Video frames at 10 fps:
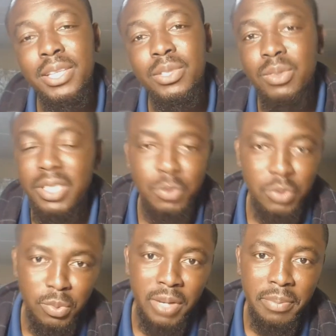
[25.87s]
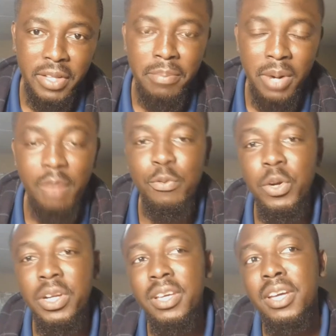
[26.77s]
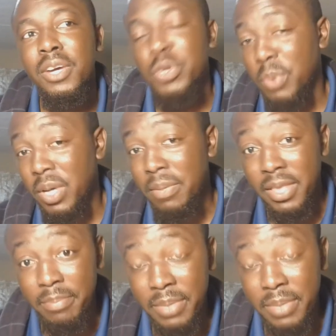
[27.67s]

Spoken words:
to this, we spoke about the Braford, we spoke about the